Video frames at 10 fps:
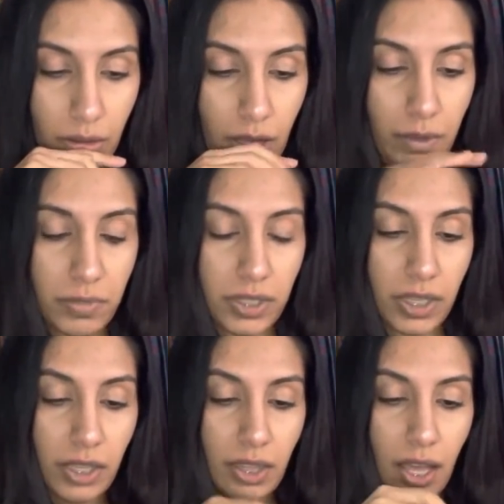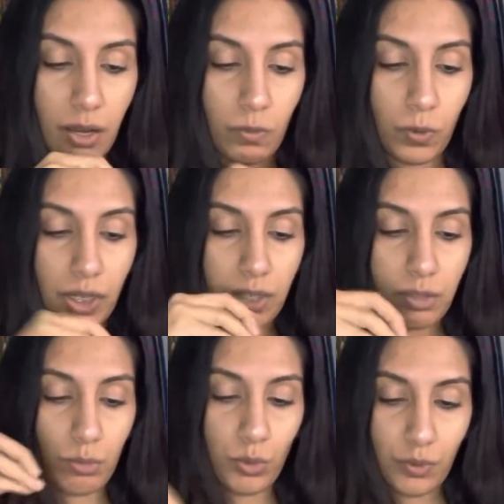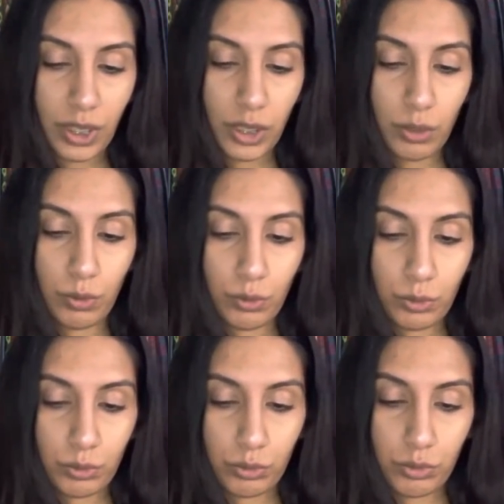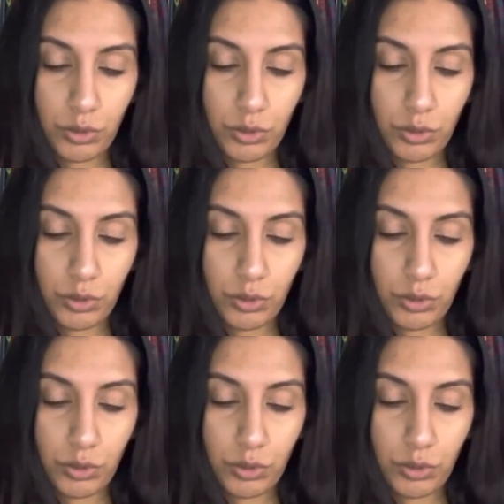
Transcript: I'm seeing that what is moving you